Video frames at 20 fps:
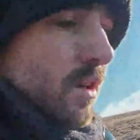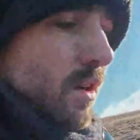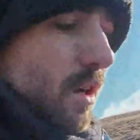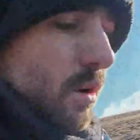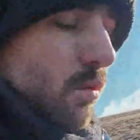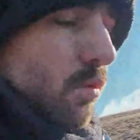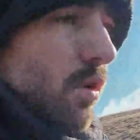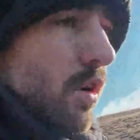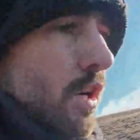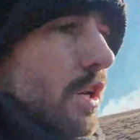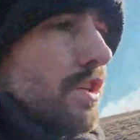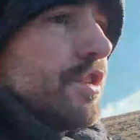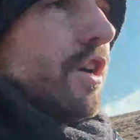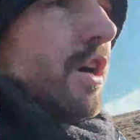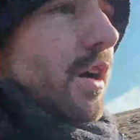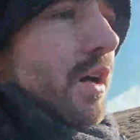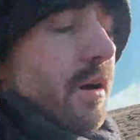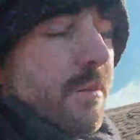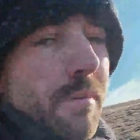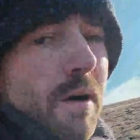I want to try
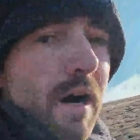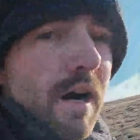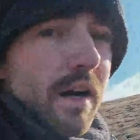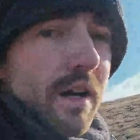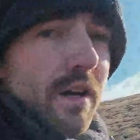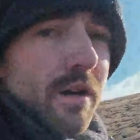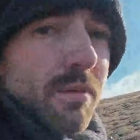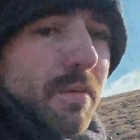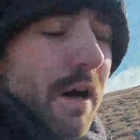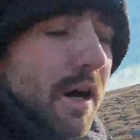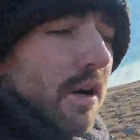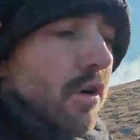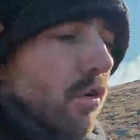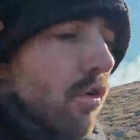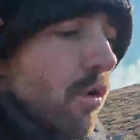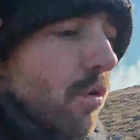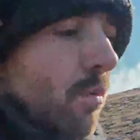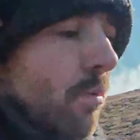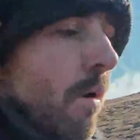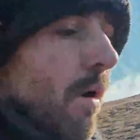and get back
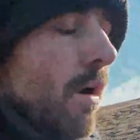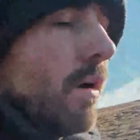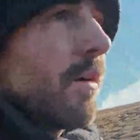home